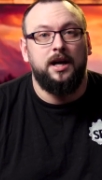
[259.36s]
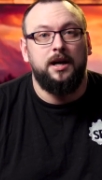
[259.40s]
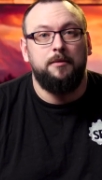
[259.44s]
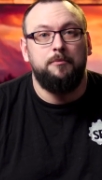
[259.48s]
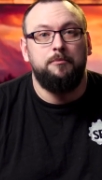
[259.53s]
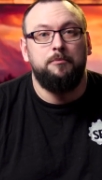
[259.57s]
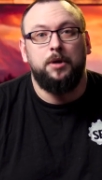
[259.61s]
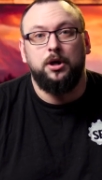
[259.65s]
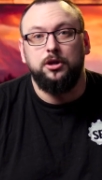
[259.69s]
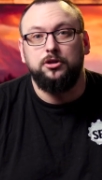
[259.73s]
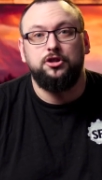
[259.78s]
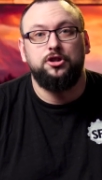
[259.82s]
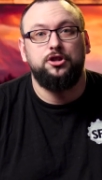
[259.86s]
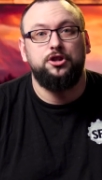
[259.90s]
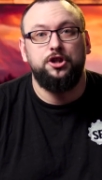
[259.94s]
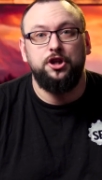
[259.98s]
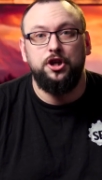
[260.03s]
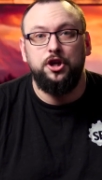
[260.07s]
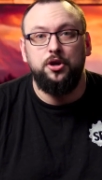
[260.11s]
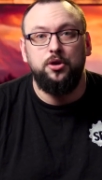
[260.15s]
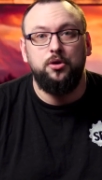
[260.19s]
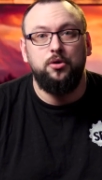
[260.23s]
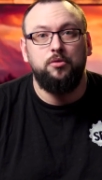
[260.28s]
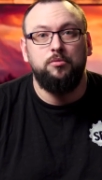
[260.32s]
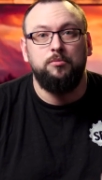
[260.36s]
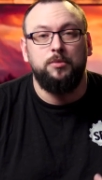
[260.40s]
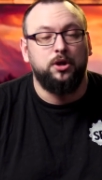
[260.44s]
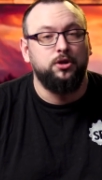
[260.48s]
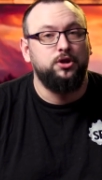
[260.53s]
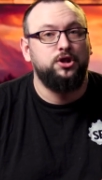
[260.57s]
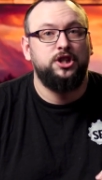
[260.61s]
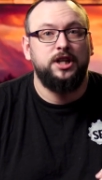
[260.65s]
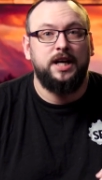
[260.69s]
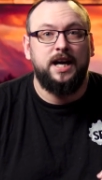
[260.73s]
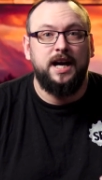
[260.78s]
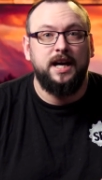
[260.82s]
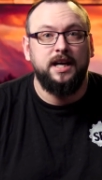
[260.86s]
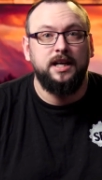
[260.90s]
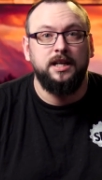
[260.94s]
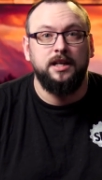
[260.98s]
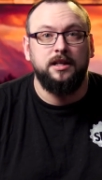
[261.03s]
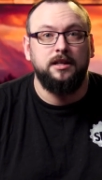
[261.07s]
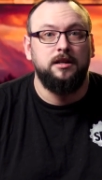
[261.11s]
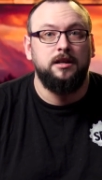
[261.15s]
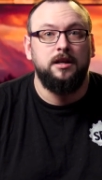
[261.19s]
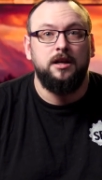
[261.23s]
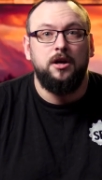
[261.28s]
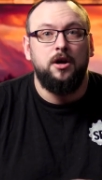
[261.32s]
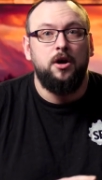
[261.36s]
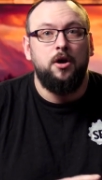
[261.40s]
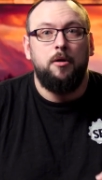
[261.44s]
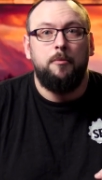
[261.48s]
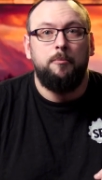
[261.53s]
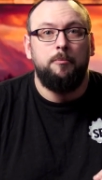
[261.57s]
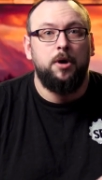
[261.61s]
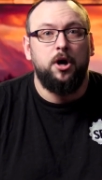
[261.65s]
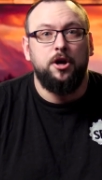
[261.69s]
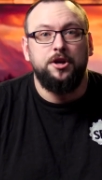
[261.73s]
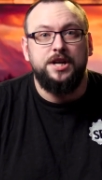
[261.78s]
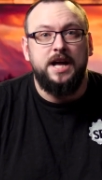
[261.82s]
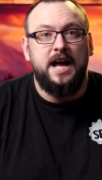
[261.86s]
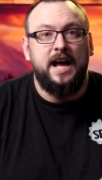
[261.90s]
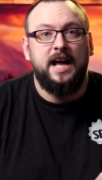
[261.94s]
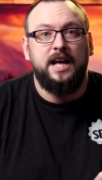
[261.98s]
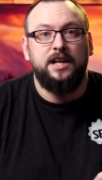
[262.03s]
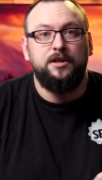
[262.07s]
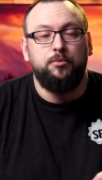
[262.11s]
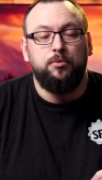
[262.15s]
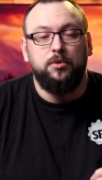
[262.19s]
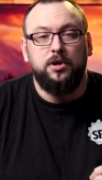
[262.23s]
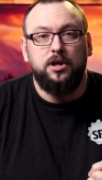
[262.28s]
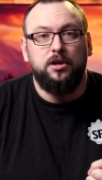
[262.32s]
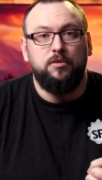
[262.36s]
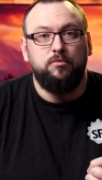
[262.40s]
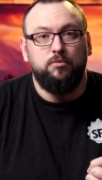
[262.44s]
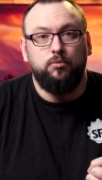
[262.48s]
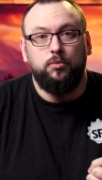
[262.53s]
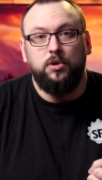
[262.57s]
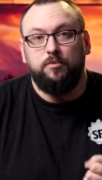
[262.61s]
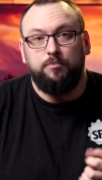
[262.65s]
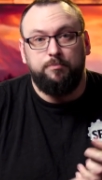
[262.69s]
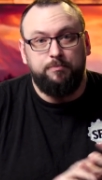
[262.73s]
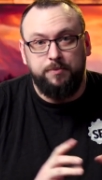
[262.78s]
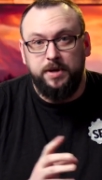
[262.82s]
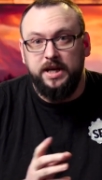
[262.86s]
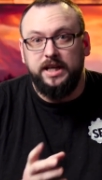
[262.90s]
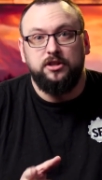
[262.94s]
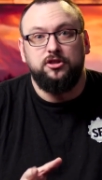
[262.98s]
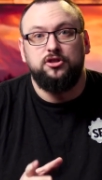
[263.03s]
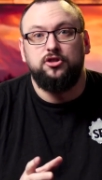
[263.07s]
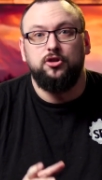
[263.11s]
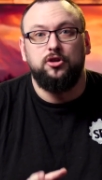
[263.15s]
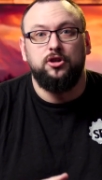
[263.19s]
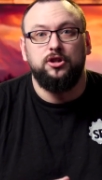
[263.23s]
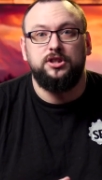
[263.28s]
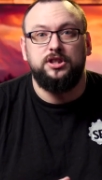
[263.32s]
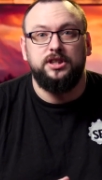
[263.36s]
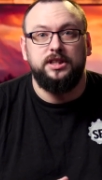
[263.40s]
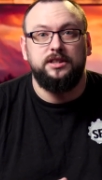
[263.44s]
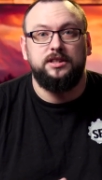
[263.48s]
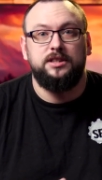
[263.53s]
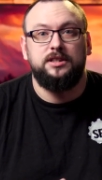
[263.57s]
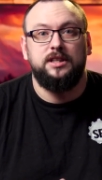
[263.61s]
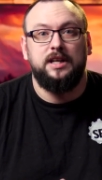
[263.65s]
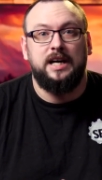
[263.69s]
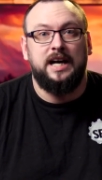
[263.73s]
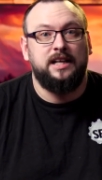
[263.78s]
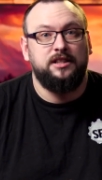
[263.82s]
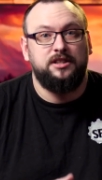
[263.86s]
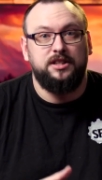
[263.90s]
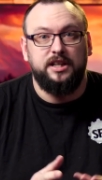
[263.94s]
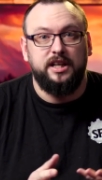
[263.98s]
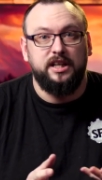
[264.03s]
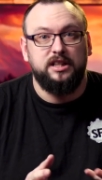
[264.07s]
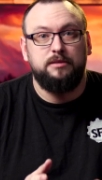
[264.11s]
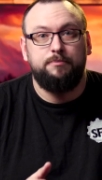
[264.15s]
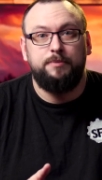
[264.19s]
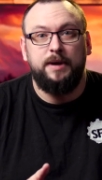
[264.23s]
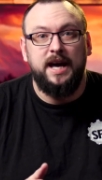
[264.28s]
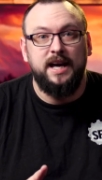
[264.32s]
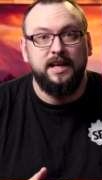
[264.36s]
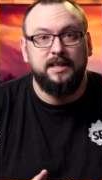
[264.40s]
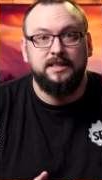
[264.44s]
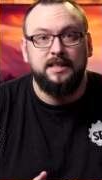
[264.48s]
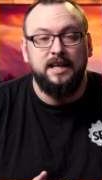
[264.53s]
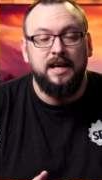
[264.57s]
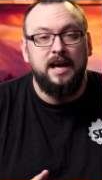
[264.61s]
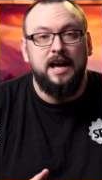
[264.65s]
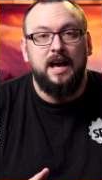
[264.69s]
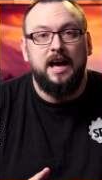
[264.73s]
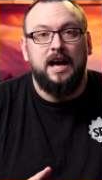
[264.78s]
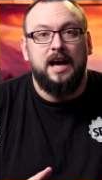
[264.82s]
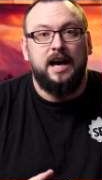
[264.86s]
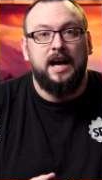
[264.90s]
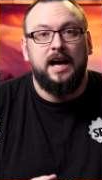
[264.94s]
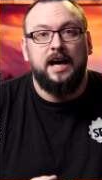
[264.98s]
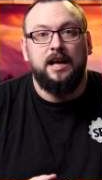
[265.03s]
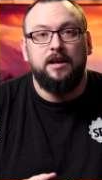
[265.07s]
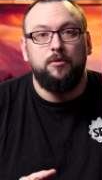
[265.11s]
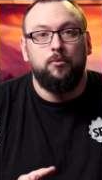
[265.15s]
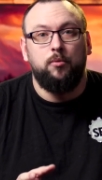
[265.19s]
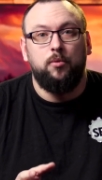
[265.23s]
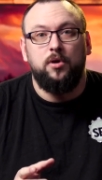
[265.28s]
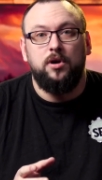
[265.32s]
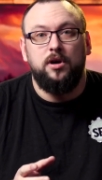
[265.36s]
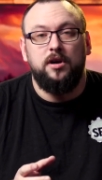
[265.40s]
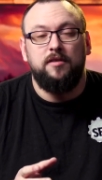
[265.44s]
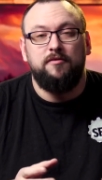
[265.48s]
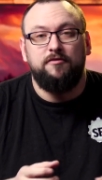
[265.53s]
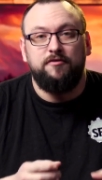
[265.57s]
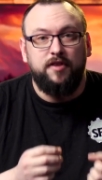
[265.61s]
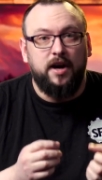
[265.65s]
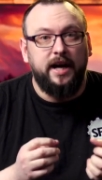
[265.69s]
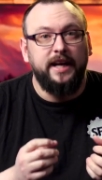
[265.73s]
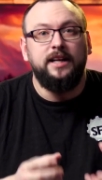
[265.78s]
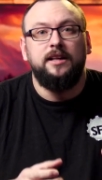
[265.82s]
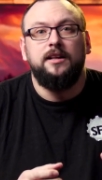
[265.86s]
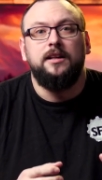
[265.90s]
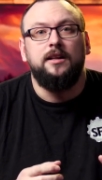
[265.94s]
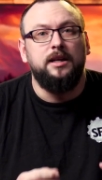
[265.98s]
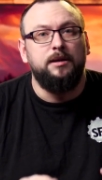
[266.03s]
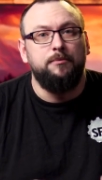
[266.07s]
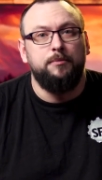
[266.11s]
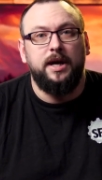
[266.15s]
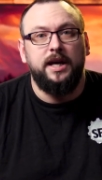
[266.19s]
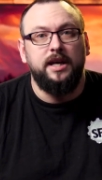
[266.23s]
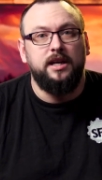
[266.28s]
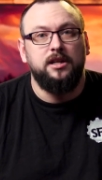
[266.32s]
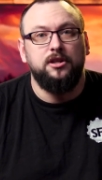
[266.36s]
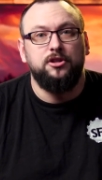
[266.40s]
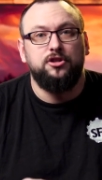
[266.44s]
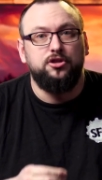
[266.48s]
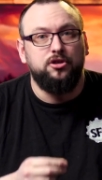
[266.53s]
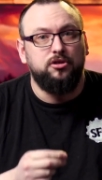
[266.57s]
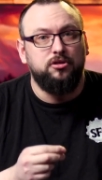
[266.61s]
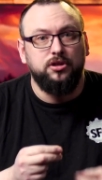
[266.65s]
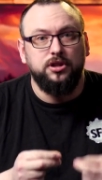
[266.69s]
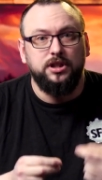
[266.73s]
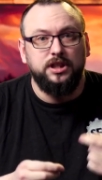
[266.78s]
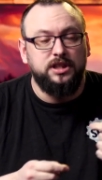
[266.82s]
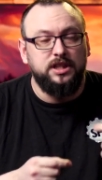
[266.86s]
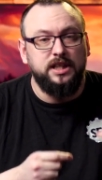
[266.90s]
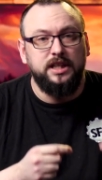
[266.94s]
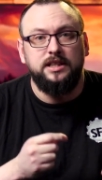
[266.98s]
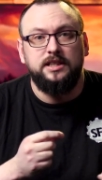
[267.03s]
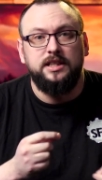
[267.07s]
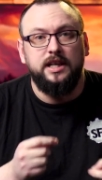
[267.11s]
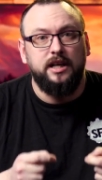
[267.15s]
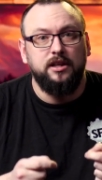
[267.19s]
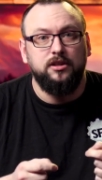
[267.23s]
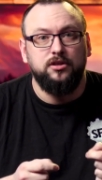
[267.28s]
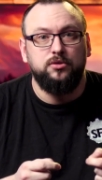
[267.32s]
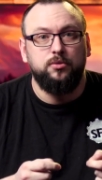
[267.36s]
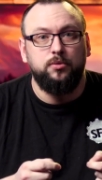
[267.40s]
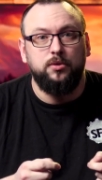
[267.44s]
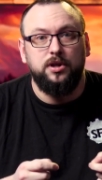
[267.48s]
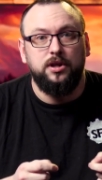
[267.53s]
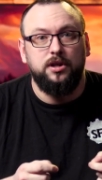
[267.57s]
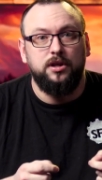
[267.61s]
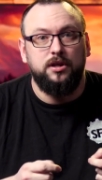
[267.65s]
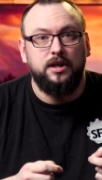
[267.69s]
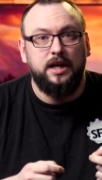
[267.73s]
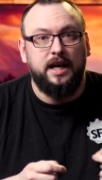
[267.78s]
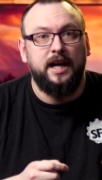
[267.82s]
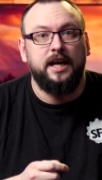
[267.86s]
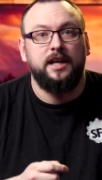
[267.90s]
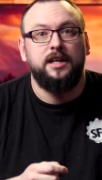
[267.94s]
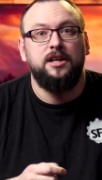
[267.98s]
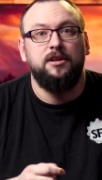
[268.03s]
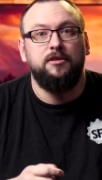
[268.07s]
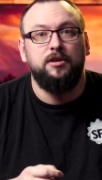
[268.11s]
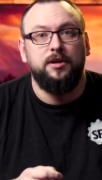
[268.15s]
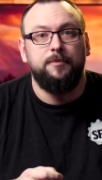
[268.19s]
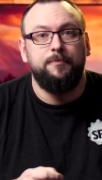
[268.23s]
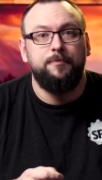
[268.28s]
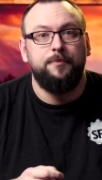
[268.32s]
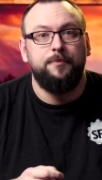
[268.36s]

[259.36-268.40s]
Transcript: Mod Stu, Mod Jack, and Mod Ed were big sources, as you'd expect, and were vital in making sure all the details were accurate.